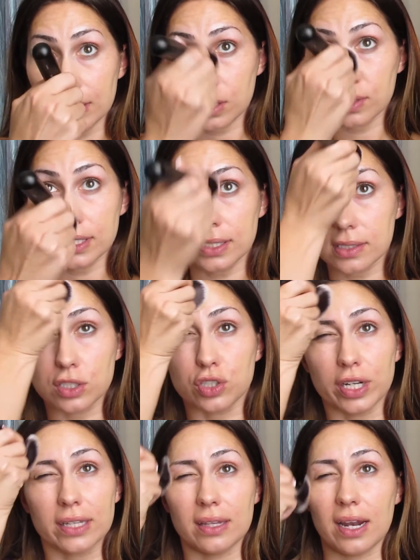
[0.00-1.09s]
So this is a
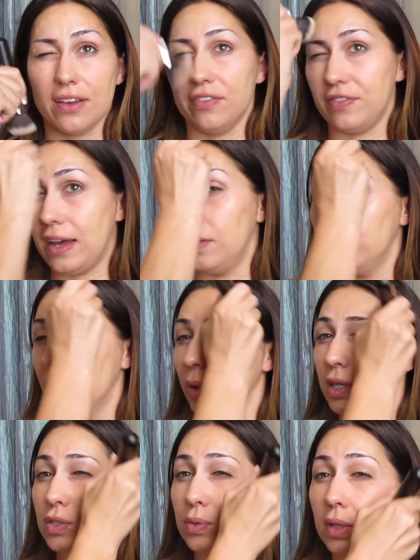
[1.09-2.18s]
trick that I've found that
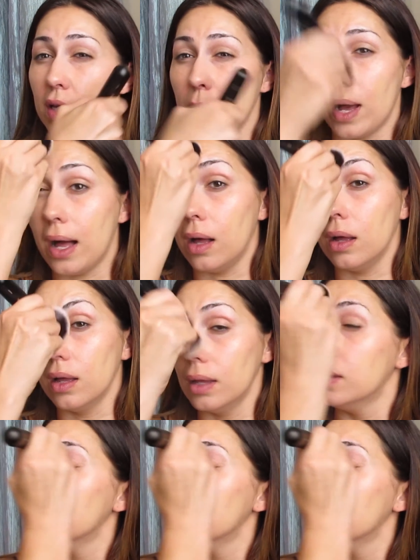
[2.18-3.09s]
works really well